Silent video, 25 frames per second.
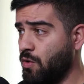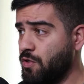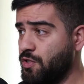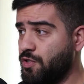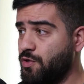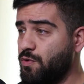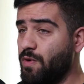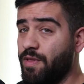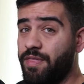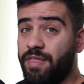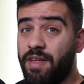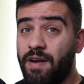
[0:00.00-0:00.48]
on
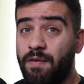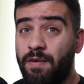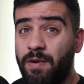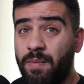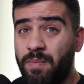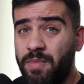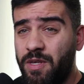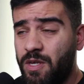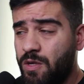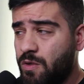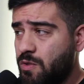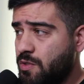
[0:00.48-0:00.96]
to Ethereum
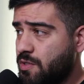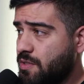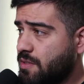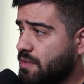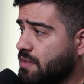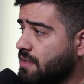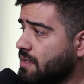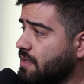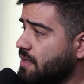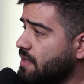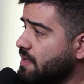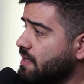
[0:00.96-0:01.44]
news.
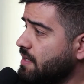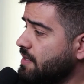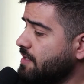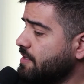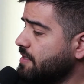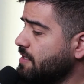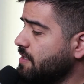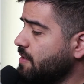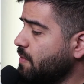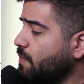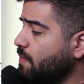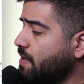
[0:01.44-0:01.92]

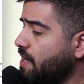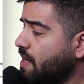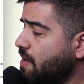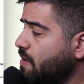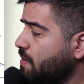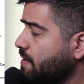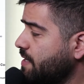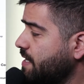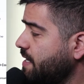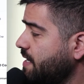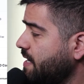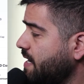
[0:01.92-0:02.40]
We are
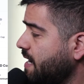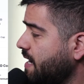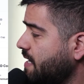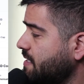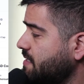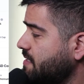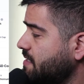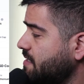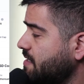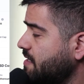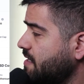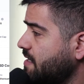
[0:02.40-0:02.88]
looking
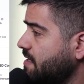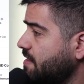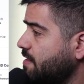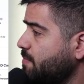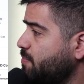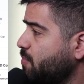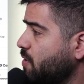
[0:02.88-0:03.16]
at the